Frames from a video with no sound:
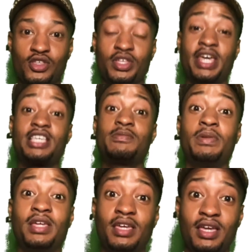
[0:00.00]
next
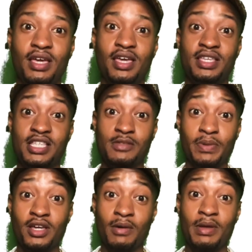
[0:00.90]
plea, is this plea
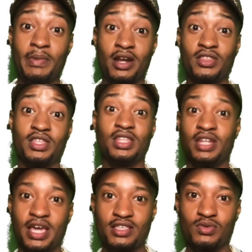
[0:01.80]
gonna be better than the
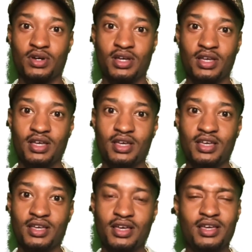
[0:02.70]
next one?
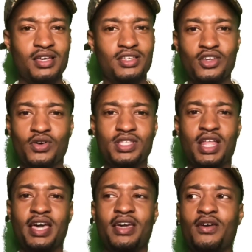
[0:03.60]
So it's
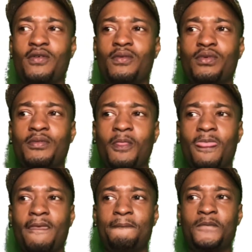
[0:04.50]
like,
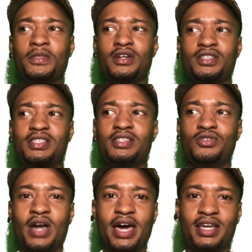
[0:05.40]
there's you
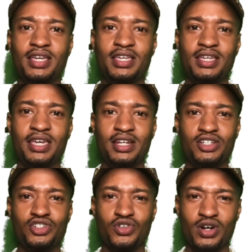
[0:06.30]
gotta get a
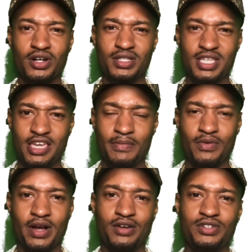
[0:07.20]
strong team
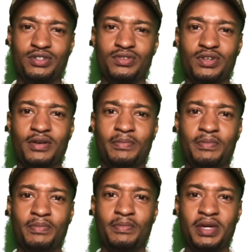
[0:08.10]
around you
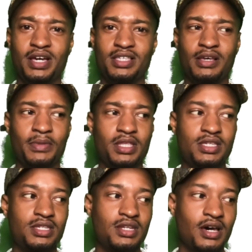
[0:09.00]
because some of this
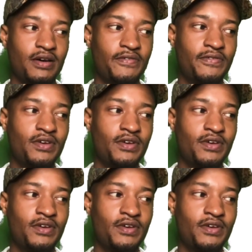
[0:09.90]
stuff